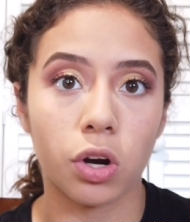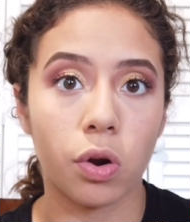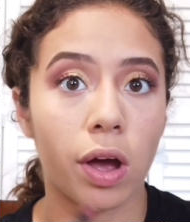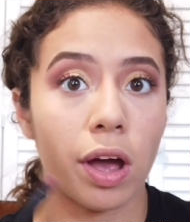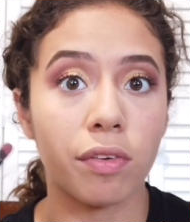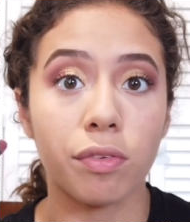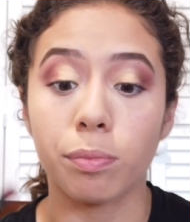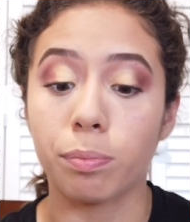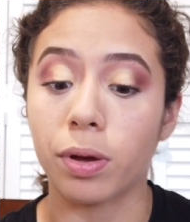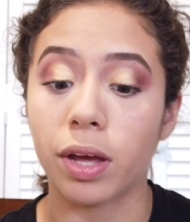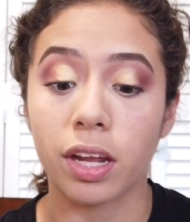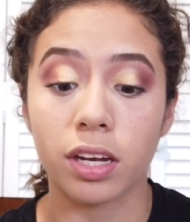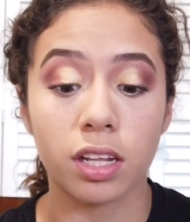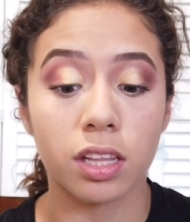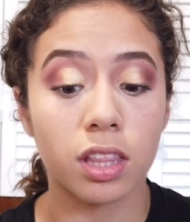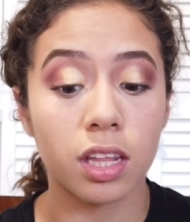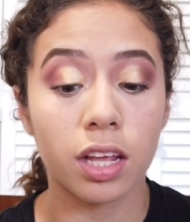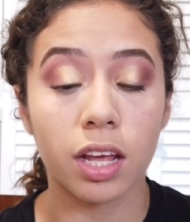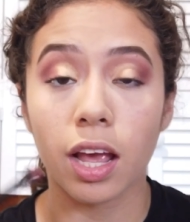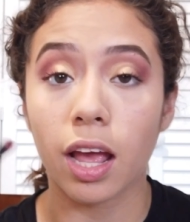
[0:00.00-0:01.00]
I haven't put
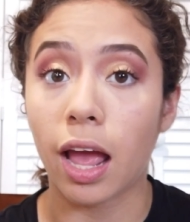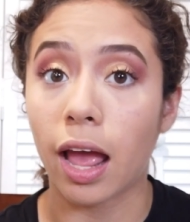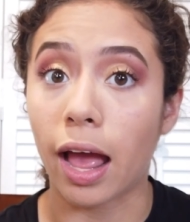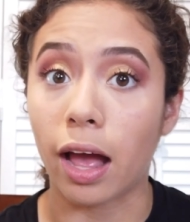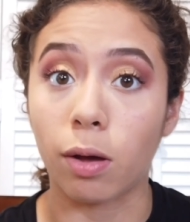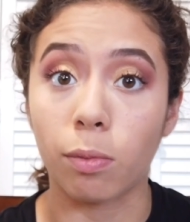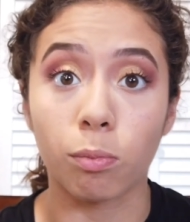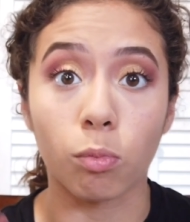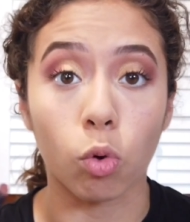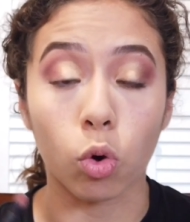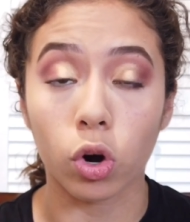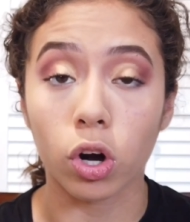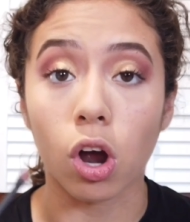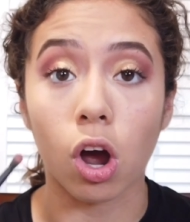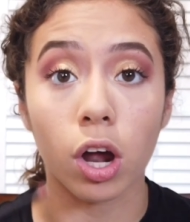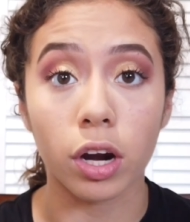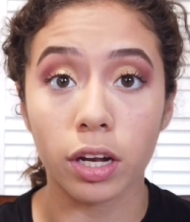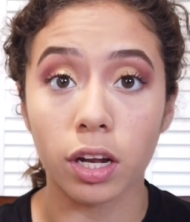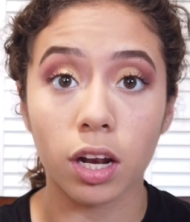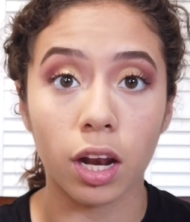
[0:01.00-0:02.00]
anything more
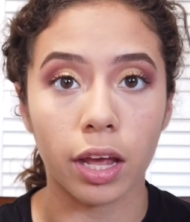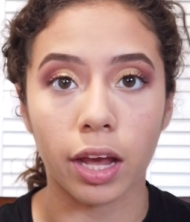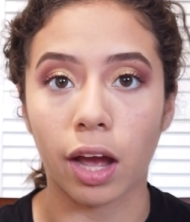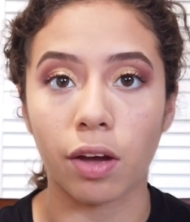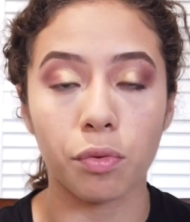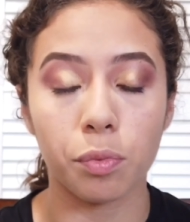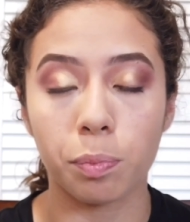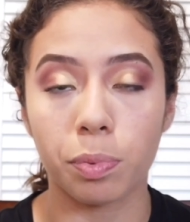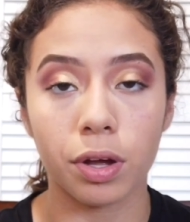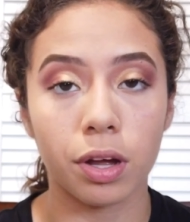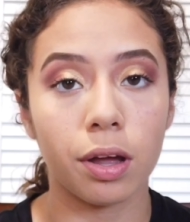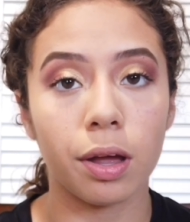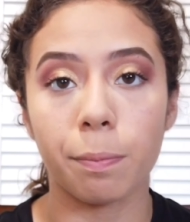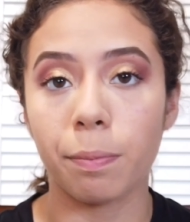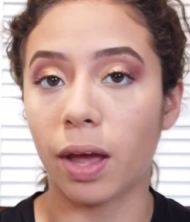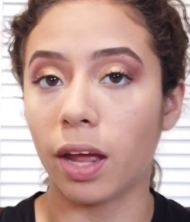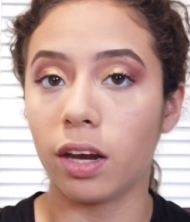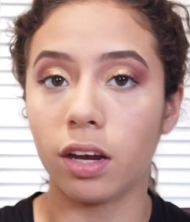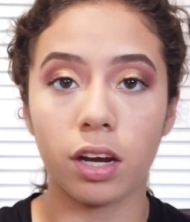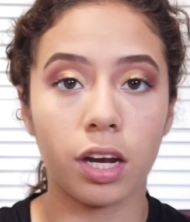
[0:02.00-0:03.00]
on it, like I haven't
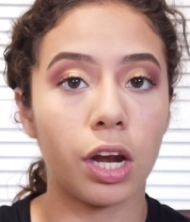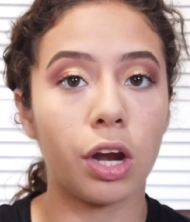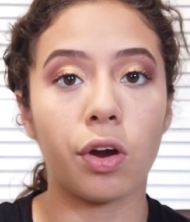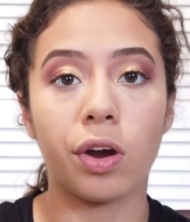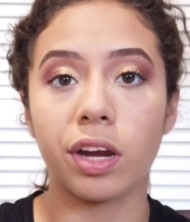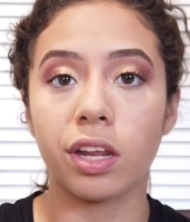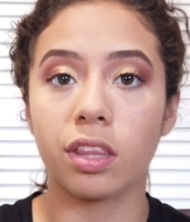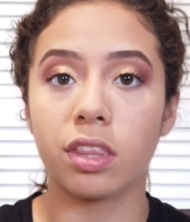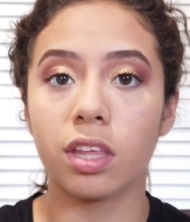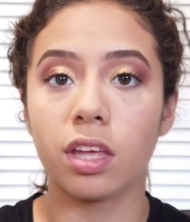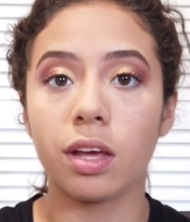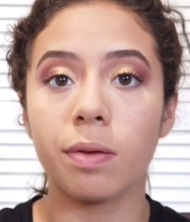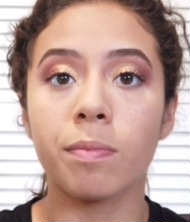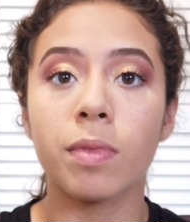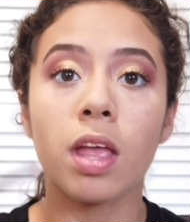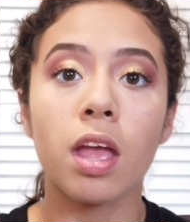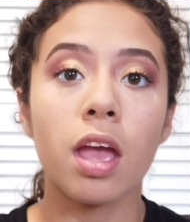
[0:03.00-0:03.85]
patted it or anything.